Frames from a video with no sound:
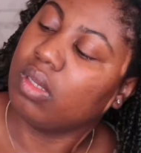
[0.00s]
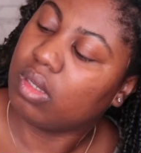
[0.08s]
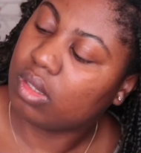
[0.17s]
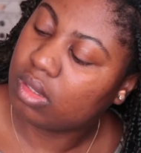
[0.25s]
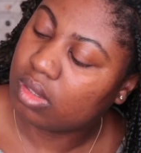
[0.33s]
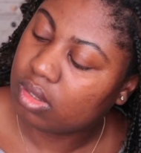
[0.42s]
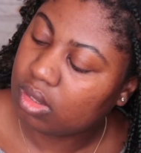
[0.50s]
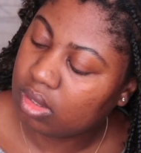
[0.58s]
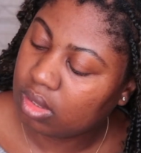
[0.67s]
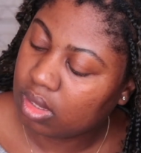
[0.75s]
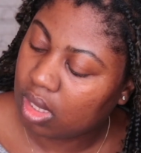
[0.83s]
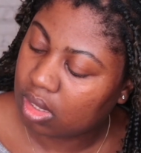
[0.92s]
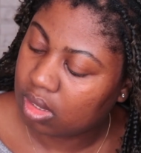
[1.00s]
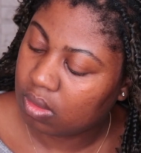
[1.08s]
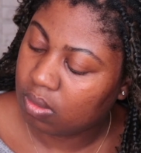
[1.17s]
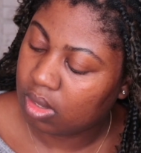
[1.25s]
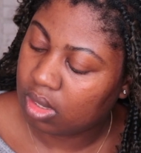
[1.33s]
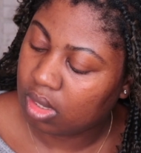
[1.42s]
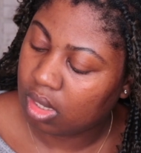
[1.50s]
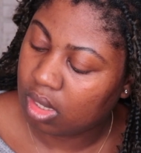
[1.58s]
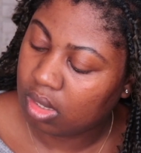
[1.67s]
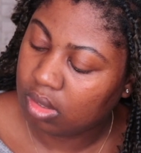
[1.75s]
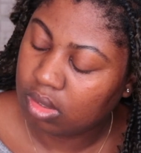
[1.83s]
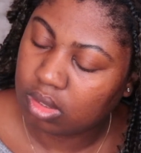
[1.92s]
This is the darker one
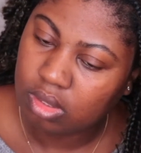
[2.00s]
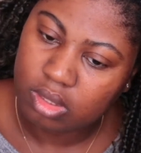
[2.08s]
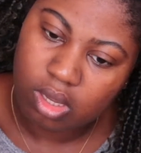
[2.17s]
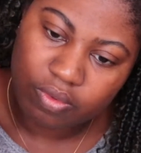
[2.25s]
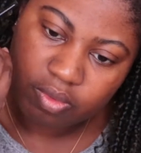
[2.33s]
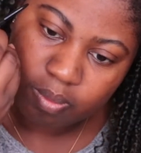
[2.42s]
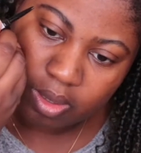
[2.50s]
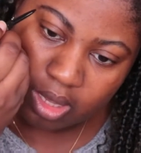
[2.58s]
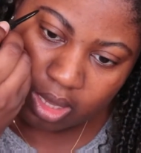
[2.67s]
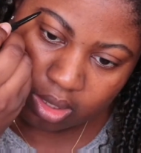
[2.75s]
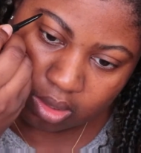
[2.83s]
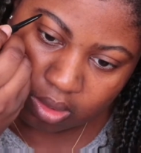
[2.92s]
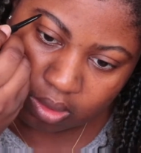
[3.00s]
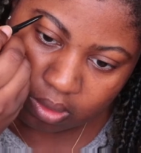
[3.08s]
now, soft black.